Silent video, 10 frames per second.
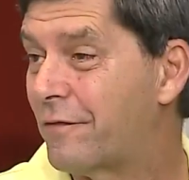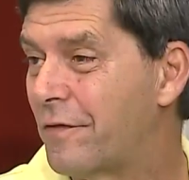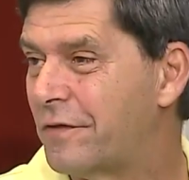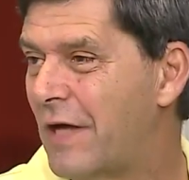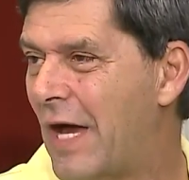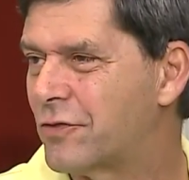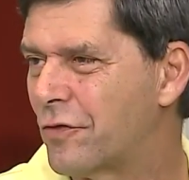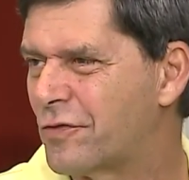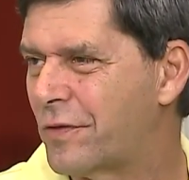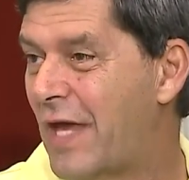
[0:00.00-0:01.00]
for the
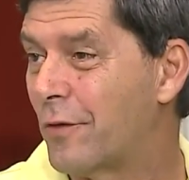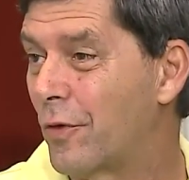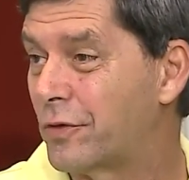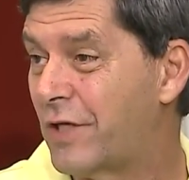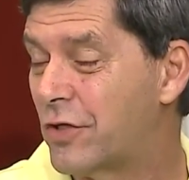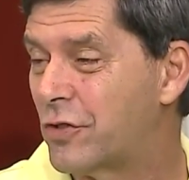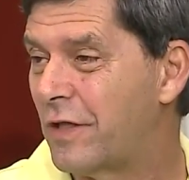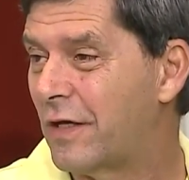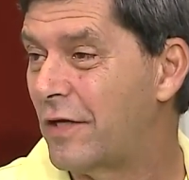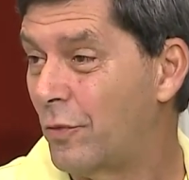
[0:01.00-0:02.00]
Dodgers with that rotation
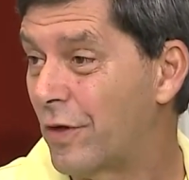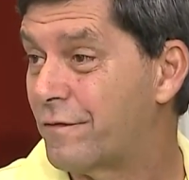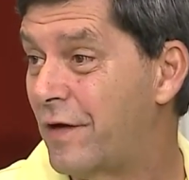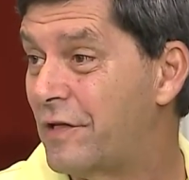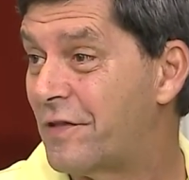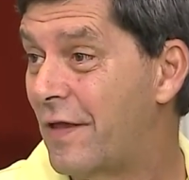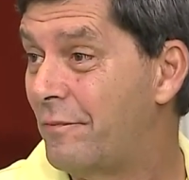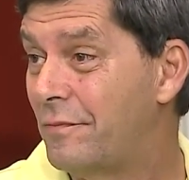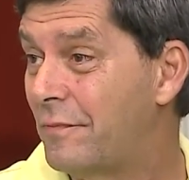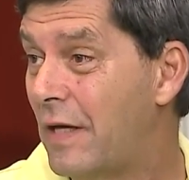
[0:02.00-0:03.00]
they got, you want to face
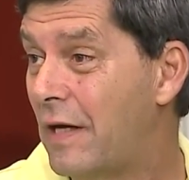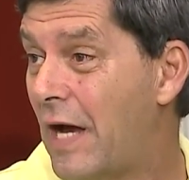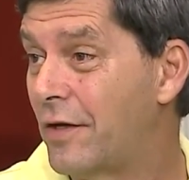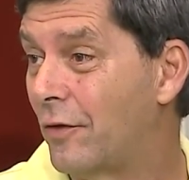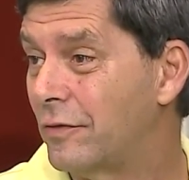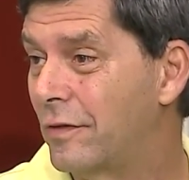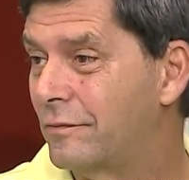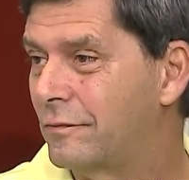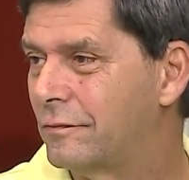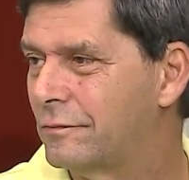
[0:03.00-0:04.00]
them? I don't.
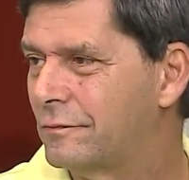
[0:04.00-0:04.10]
Grobstein